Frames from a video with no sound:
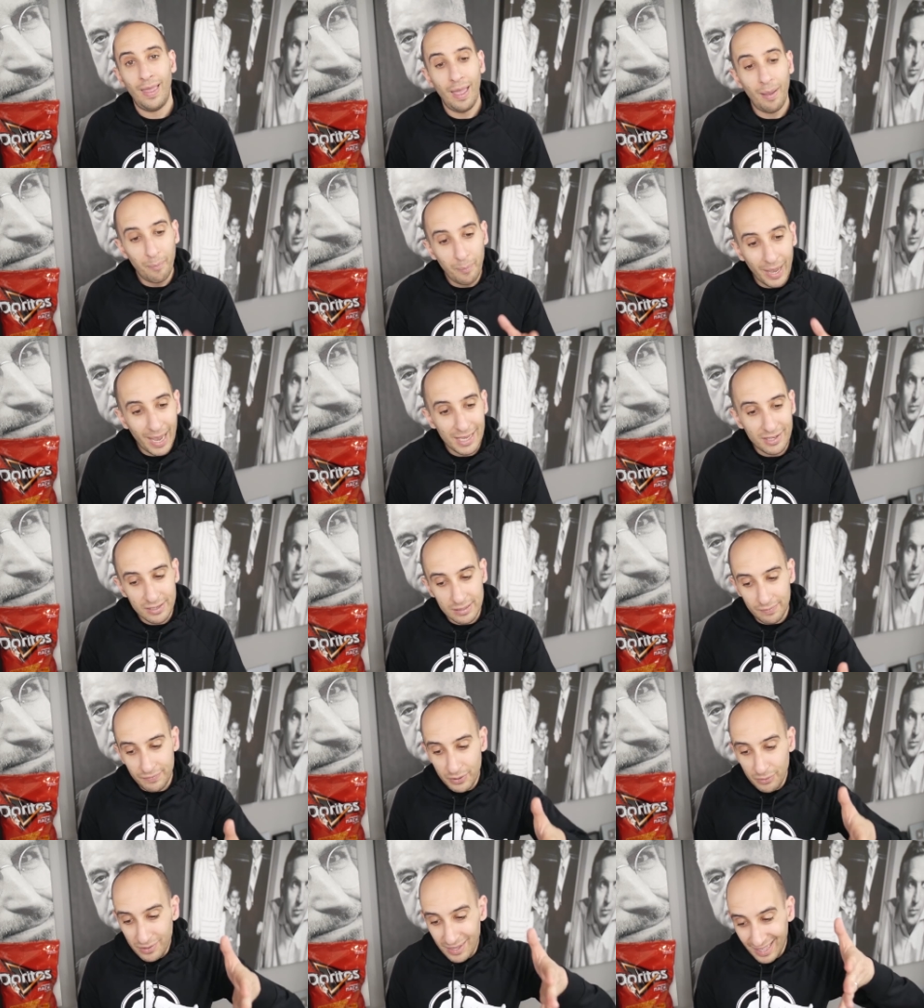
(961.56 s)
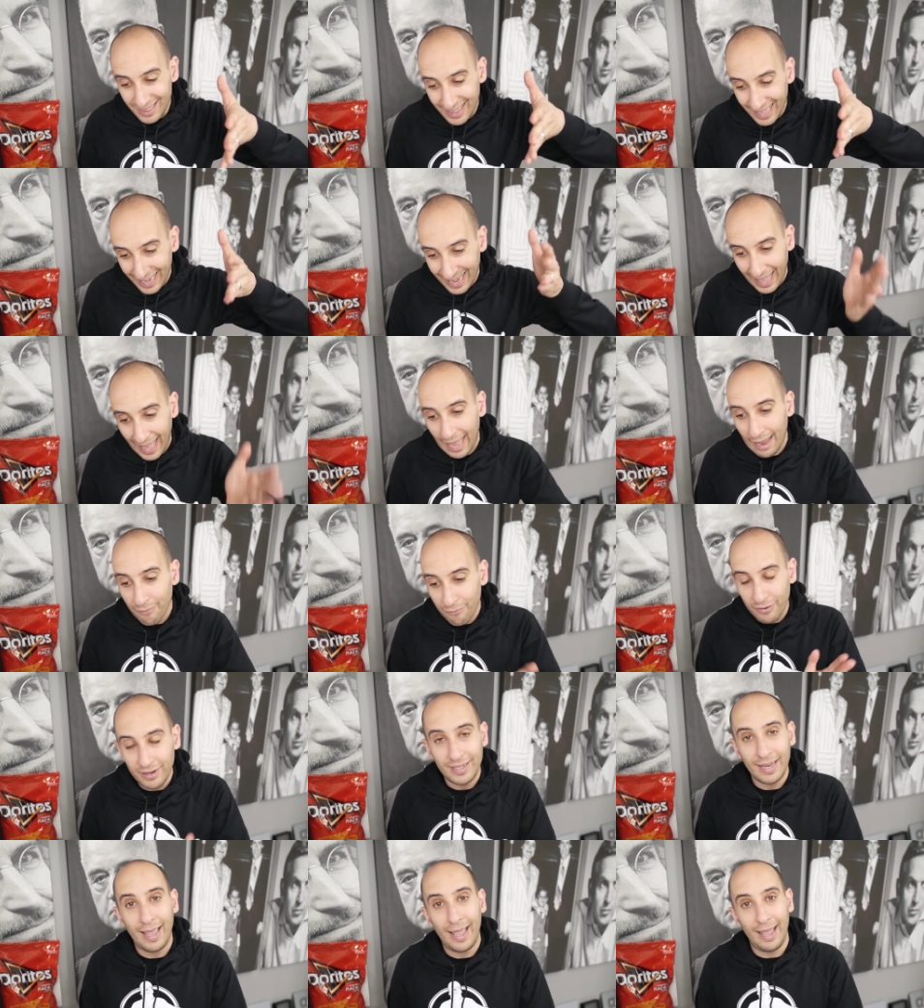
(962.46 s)
Imagine if you did that
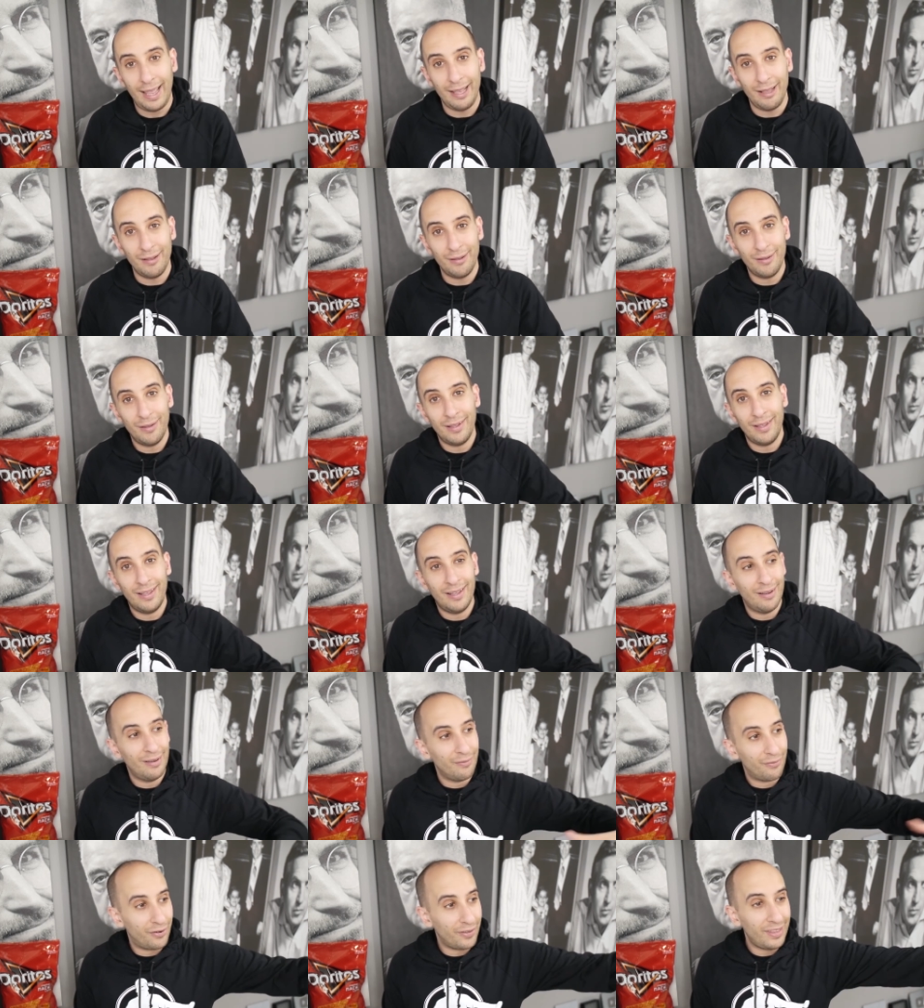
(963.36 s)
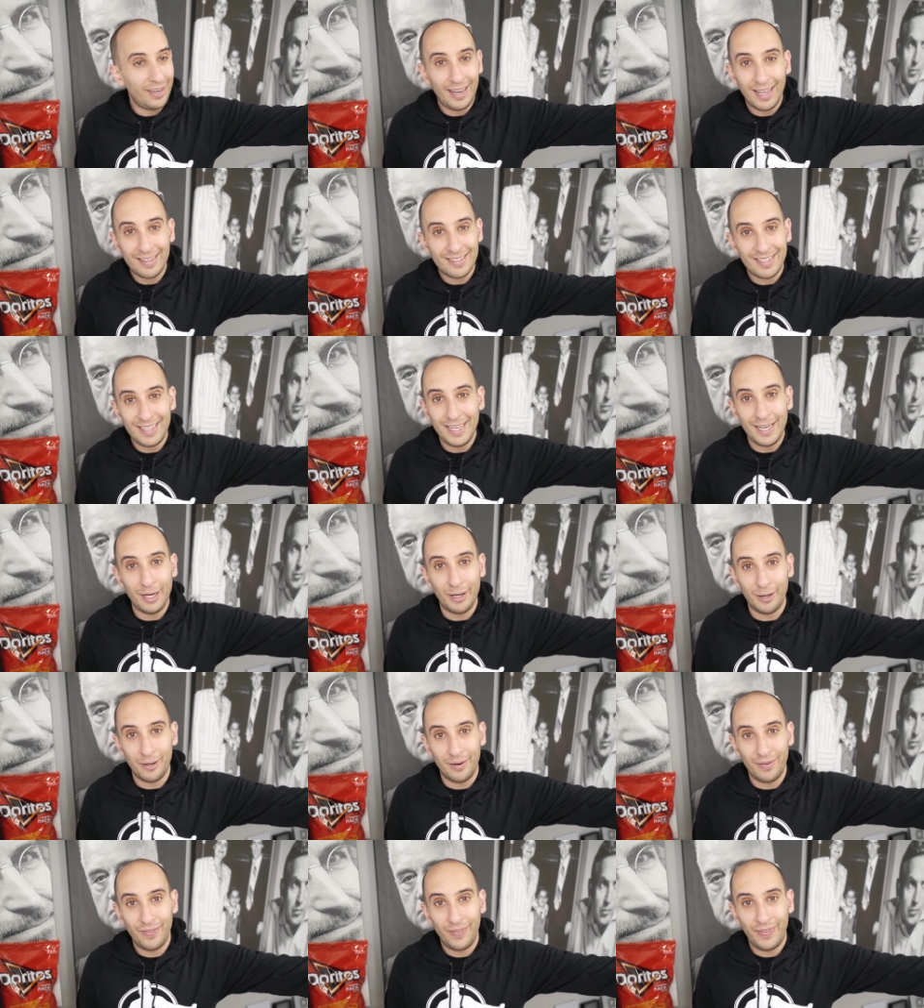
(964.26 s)
every day for the next
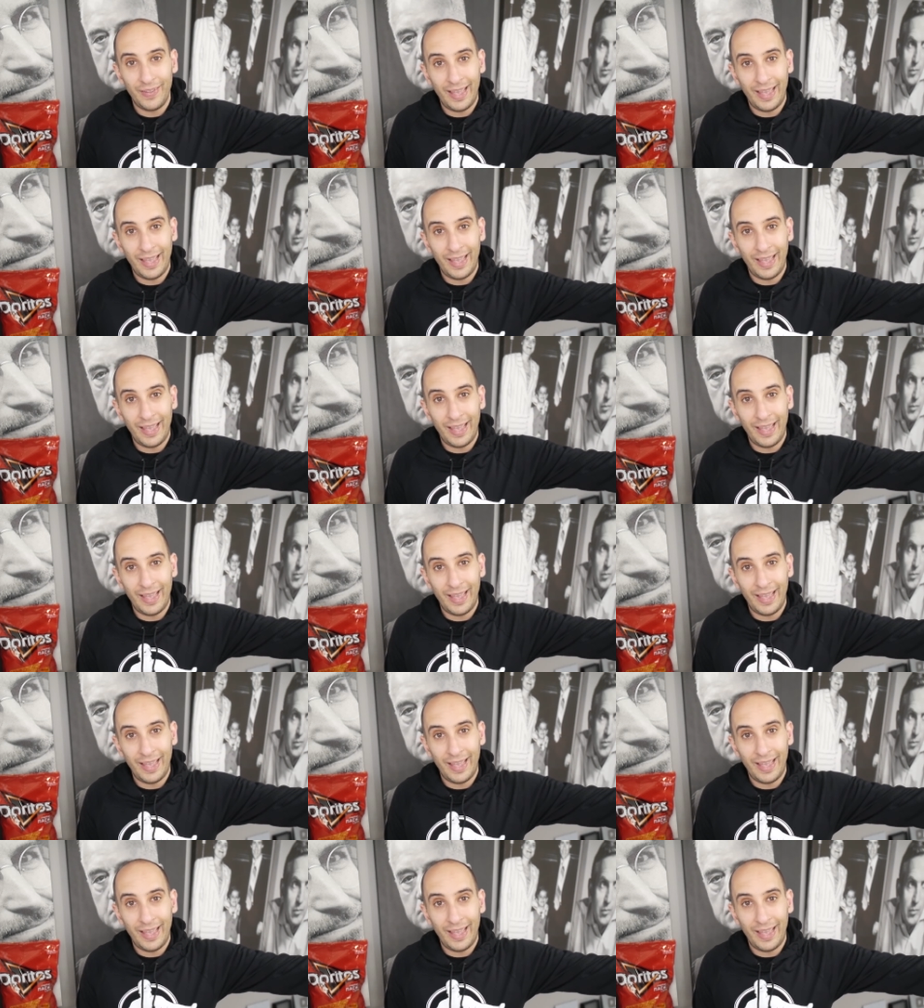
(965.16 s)
year.